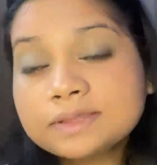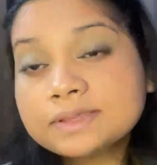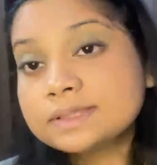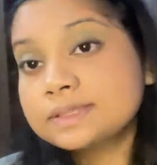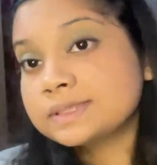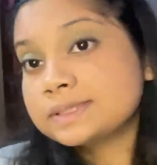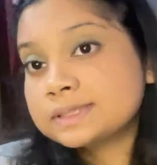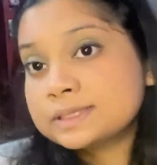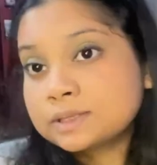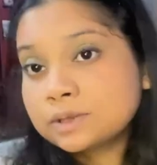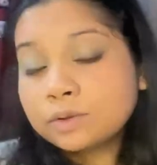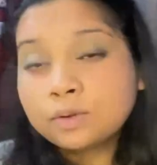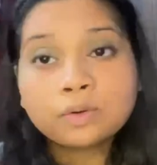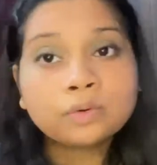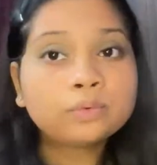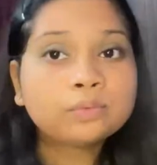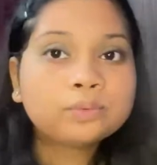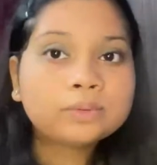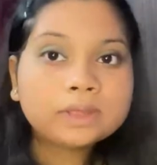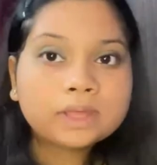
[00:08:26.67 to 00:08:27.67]

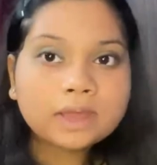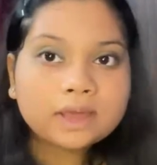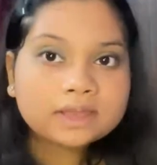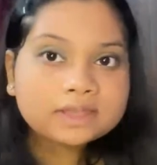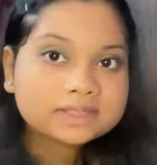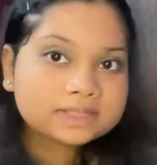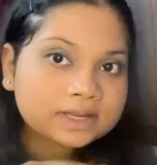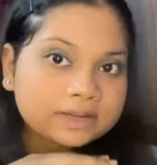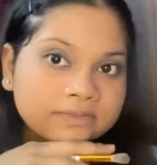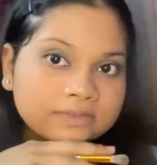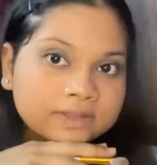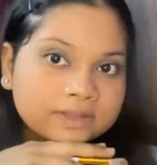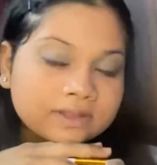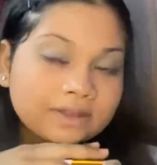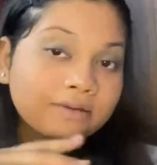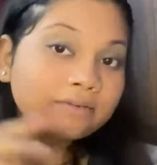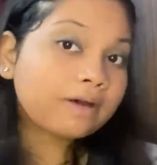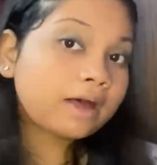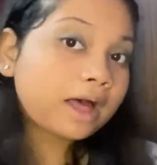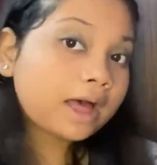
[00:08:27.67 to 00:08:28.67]
So we are done with
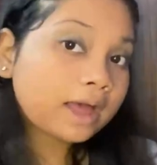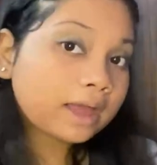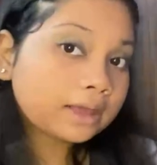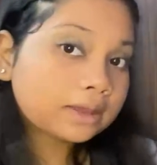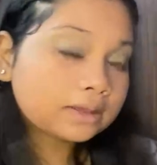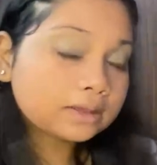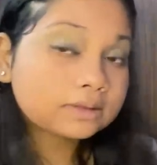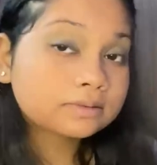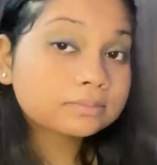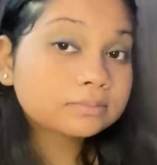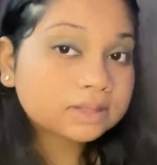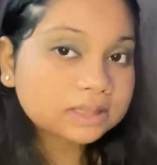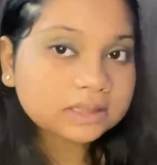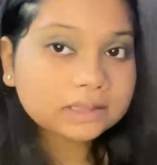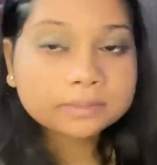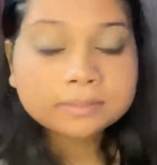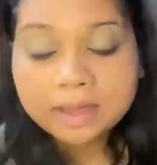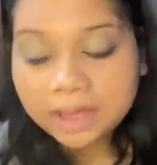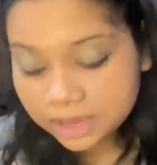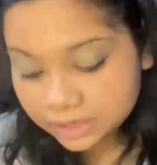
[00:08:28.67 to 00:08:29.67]
our
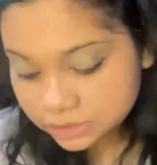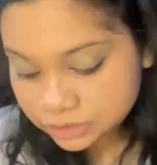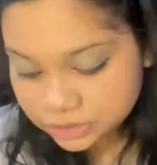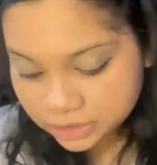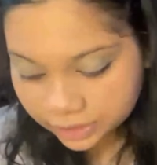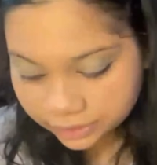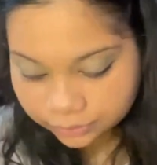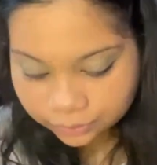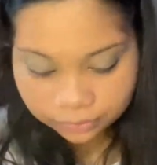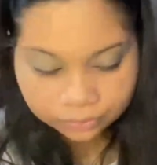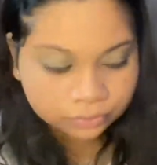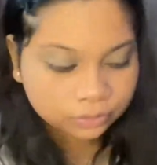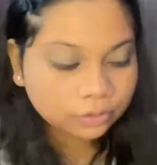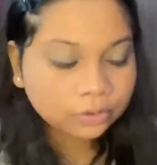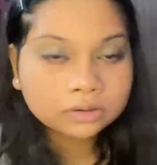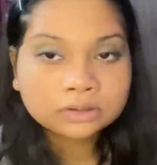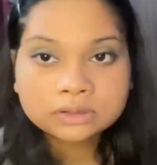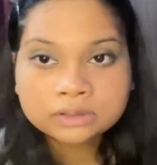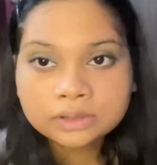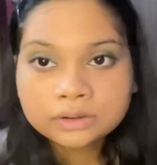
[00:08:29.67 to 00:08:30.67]
eyeshadow,
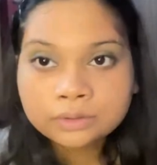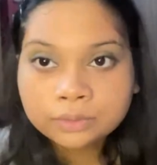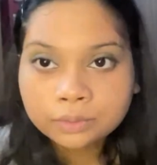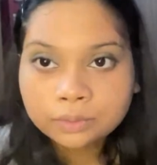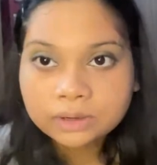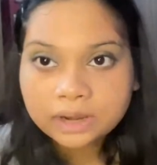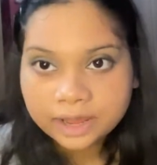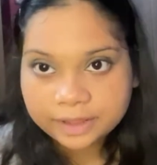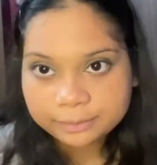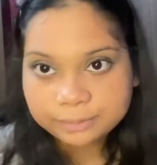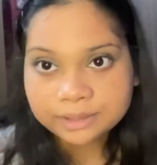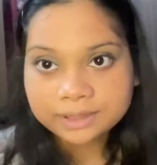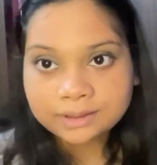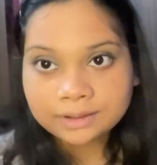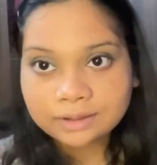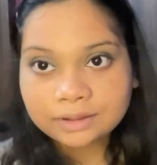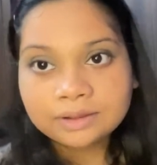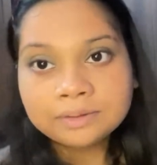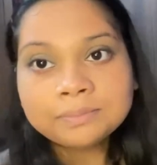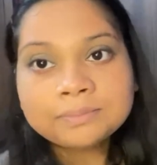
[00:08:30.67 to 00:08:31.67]
not the whole eye
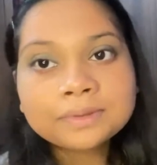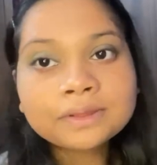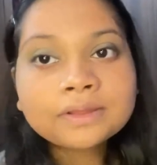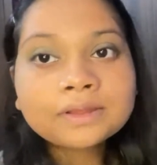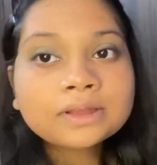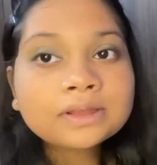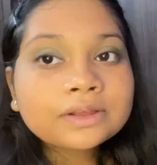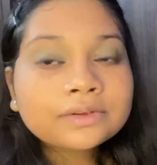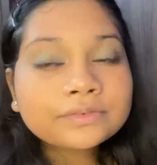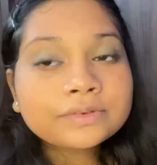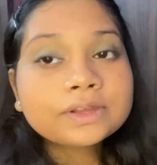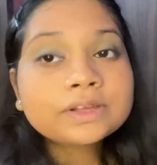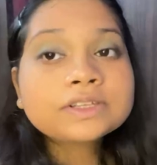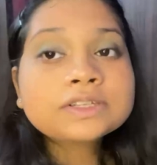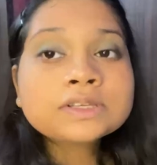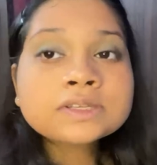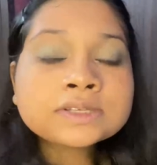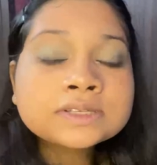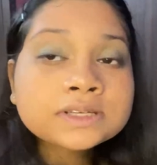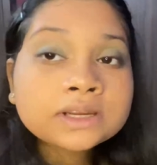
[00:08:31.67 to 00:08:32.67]
makeup. We are
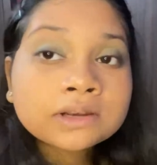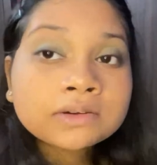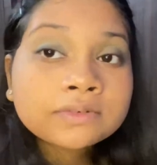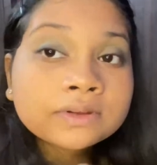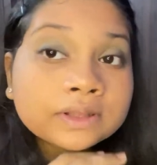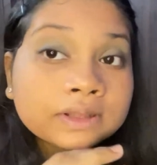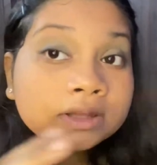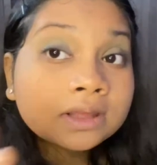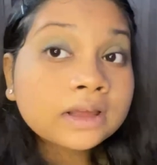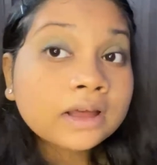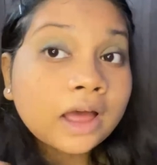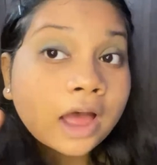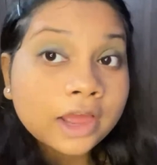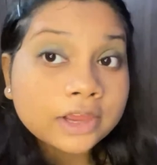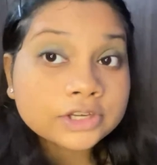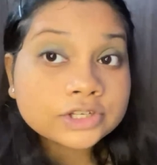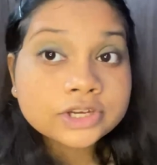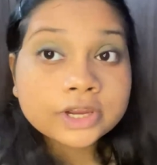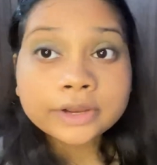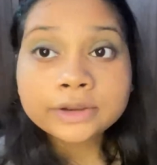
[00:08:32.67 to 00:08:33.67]
just done with the
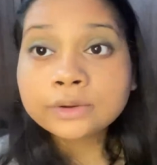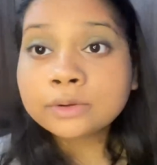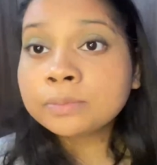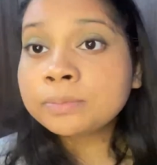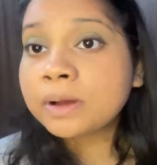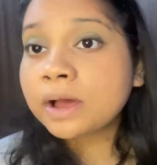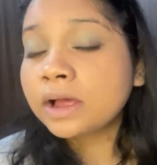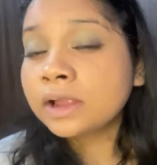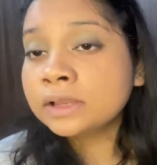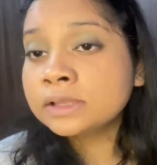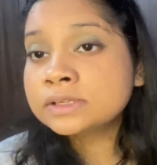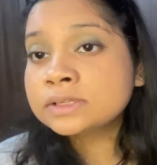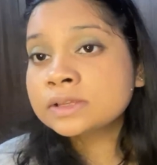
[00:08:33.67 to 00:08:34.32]
eyeshadow part.